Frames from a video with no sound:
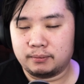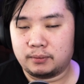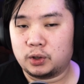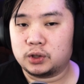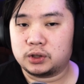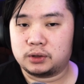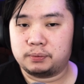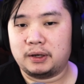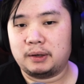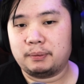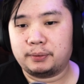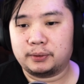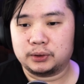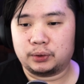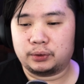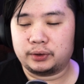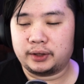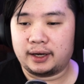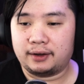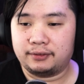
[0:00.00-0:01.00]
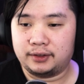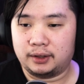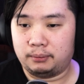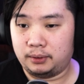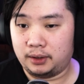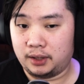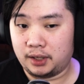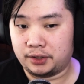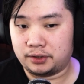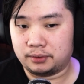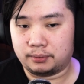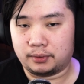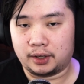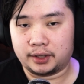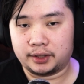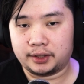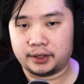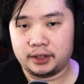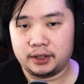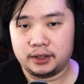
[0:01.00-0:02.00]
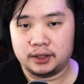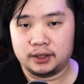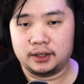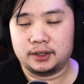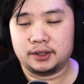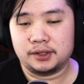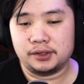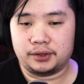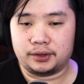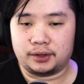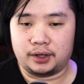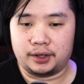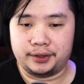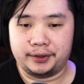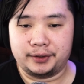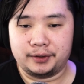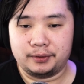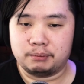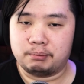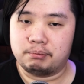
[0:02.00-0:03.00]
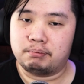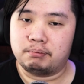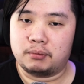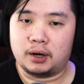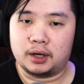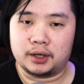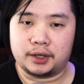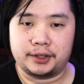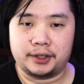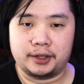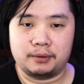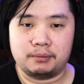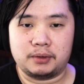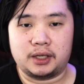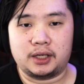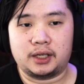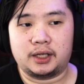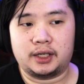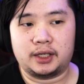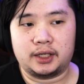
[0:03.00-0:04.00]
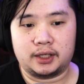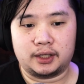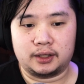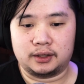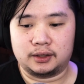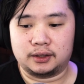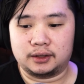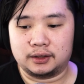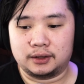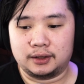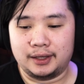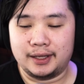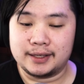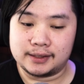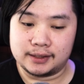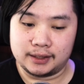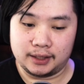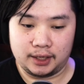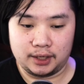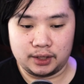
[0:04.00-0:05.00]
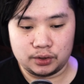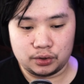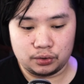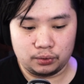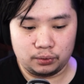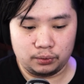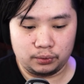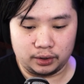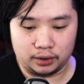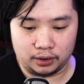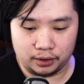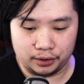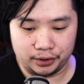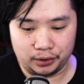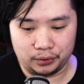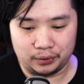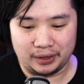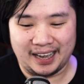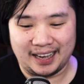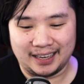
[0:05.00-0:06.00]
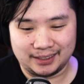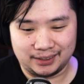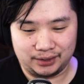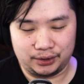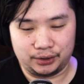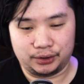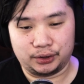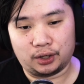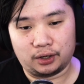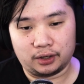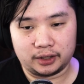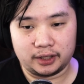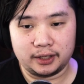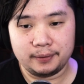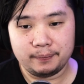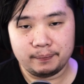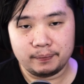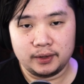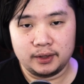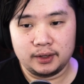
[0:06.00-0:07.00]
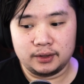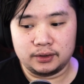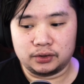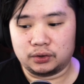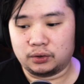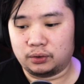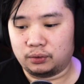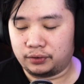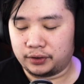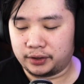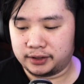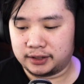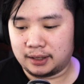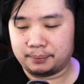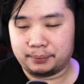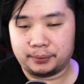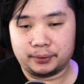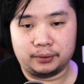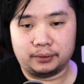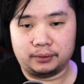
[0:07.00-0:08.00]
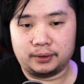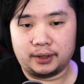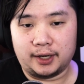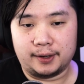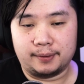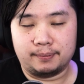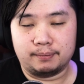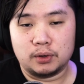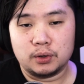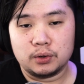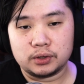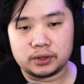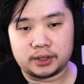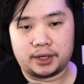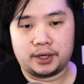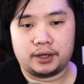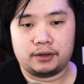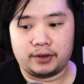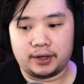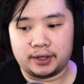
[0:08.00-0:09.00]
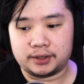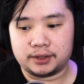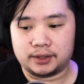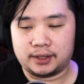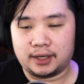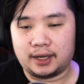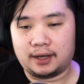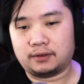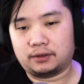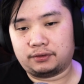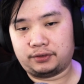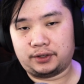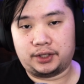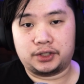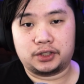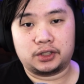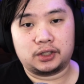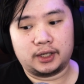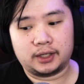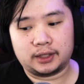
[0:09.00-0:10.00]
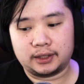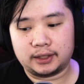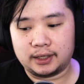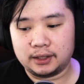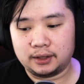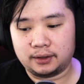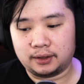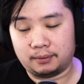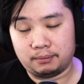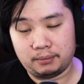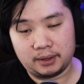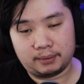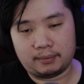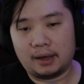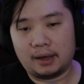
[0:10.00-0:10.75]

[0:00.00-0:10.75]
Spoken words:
Most people don't have the ability to monitor their audio. Monitor meaning listening to the audio as you're talking. So for example, most interfaces have a feature like that.